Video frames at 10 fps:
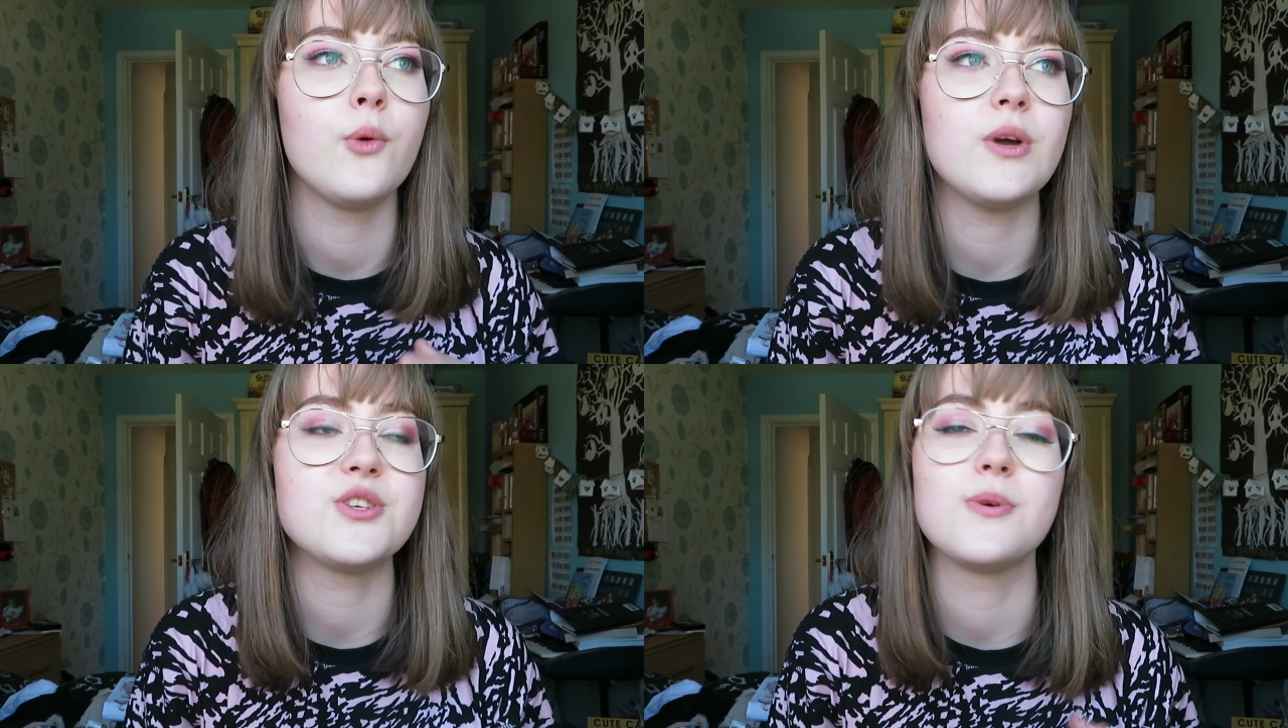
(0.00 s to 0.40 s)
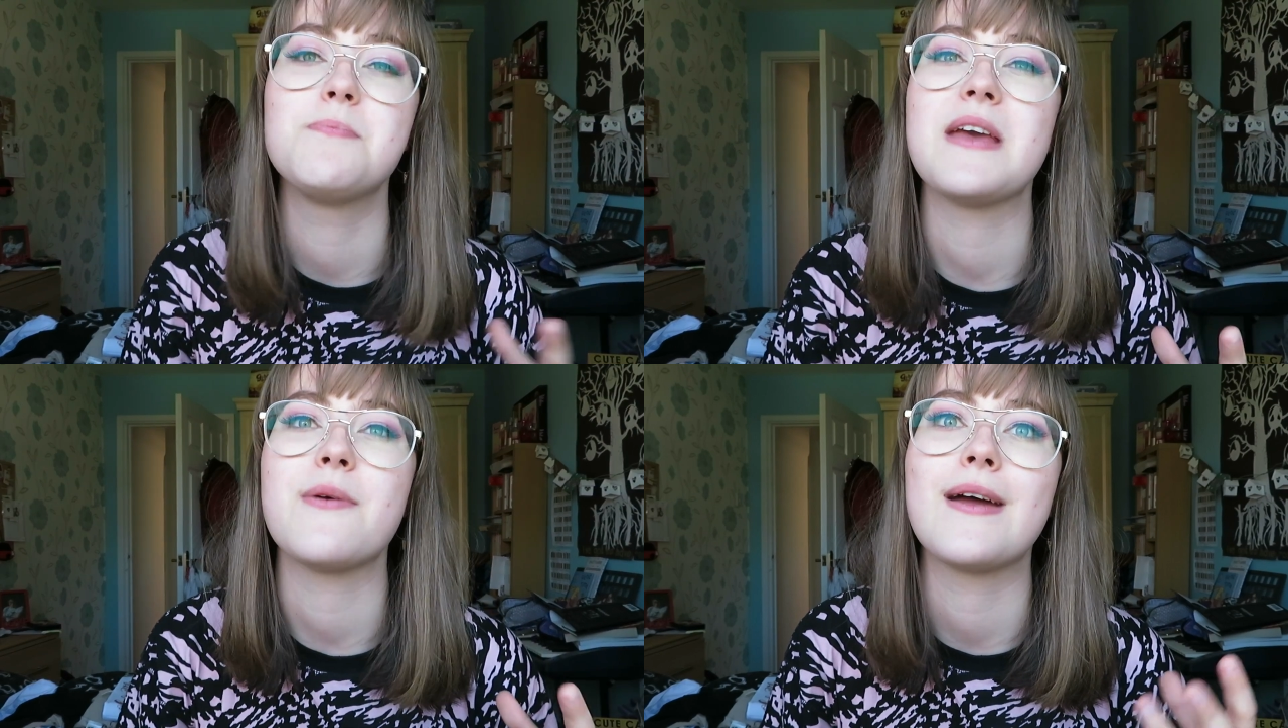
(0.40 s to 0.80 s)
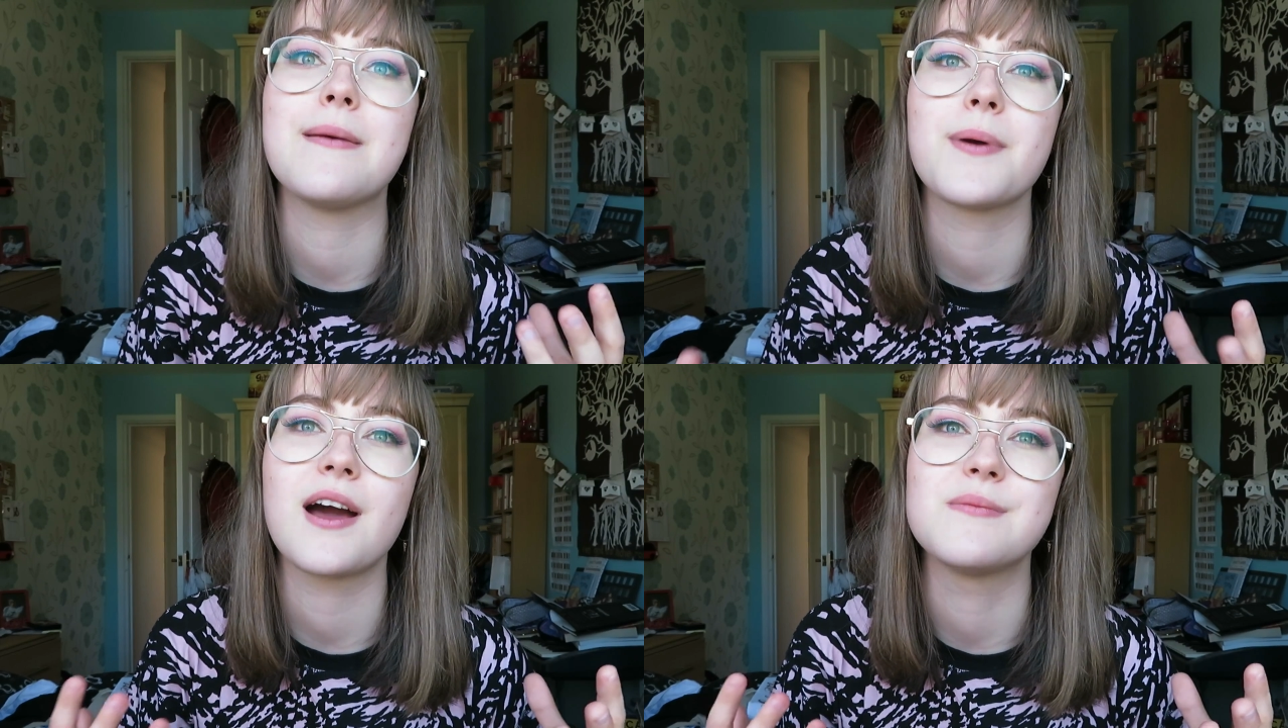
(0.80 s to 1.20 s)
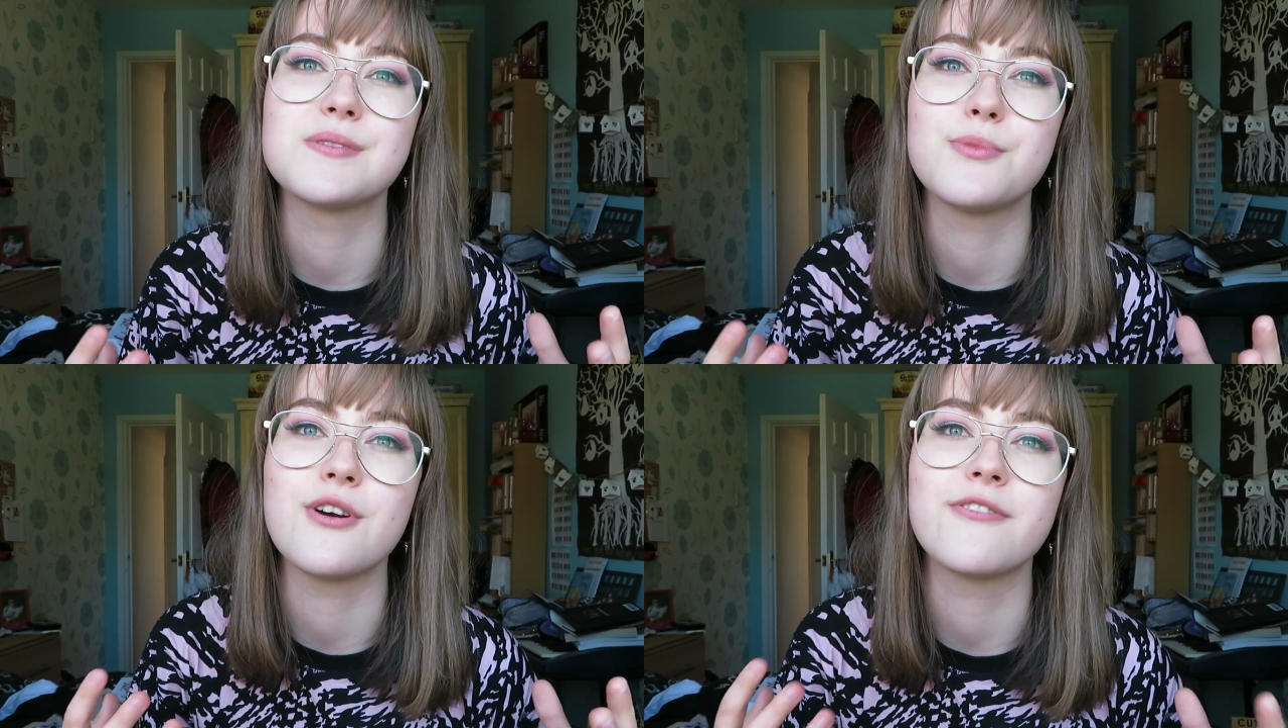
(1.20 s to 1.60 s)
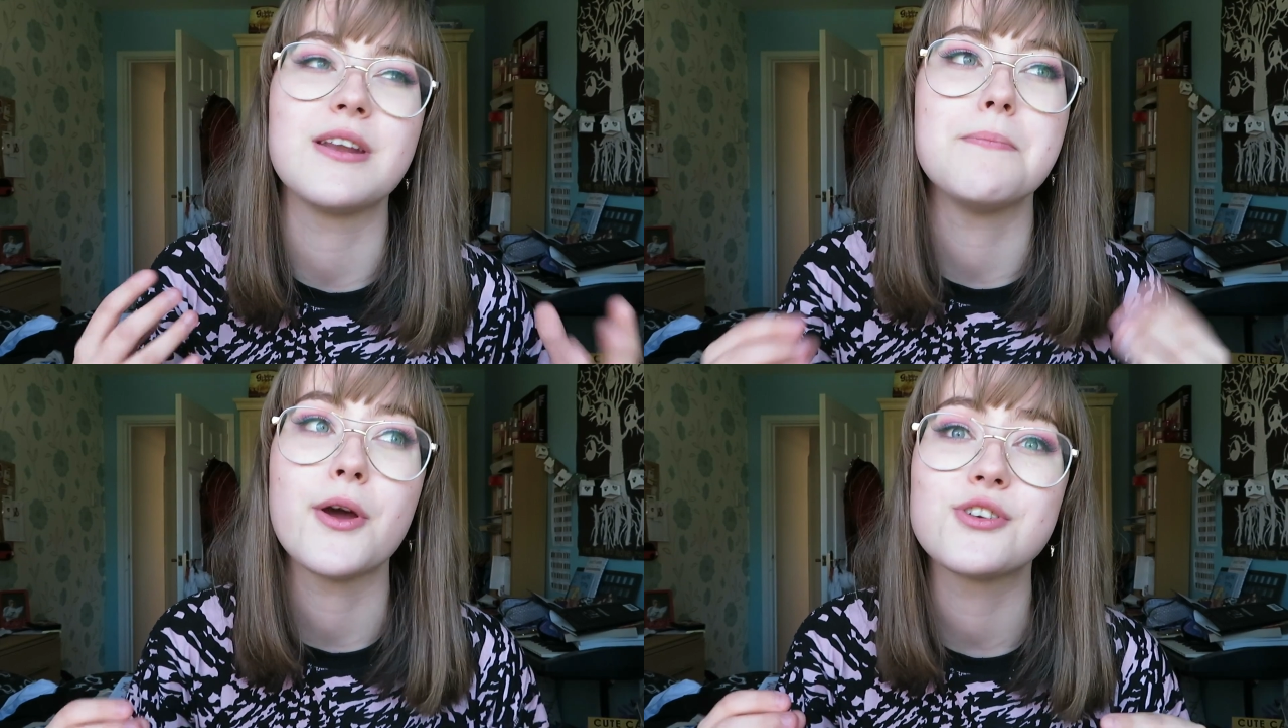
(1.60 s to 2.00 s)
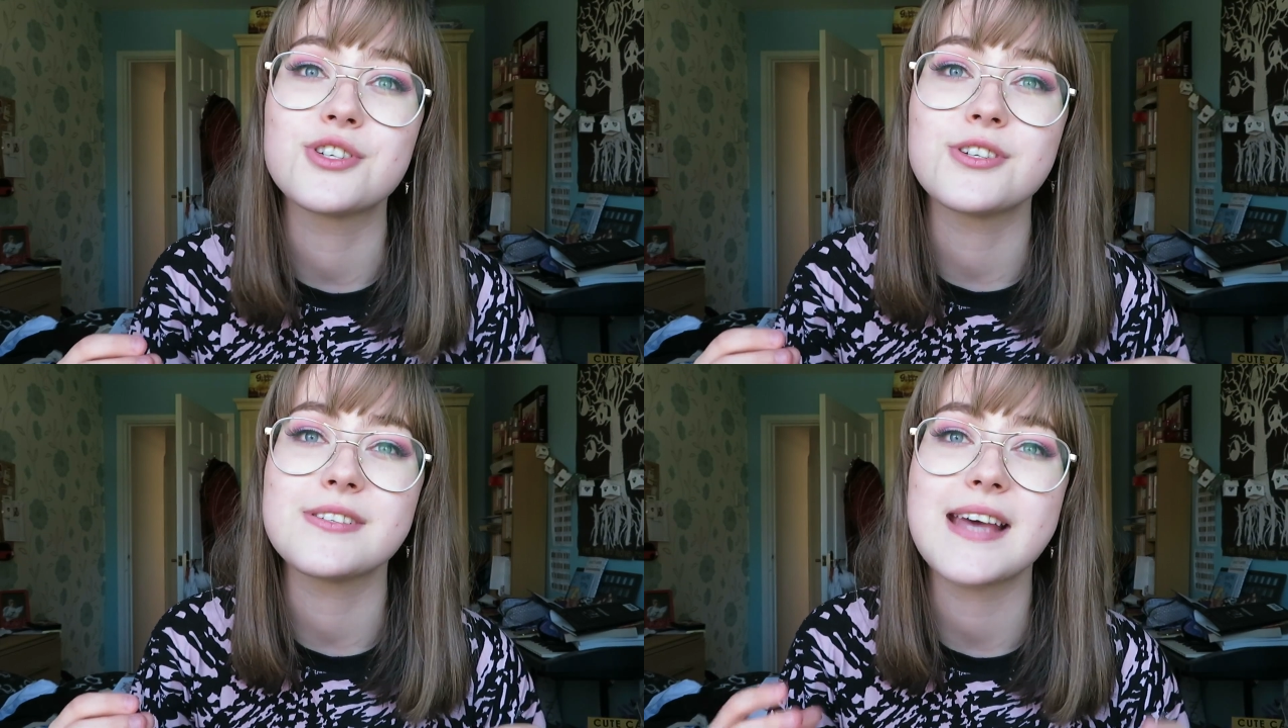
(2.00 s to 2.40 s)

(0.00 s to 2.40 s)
which would be when it becomes more of an emotional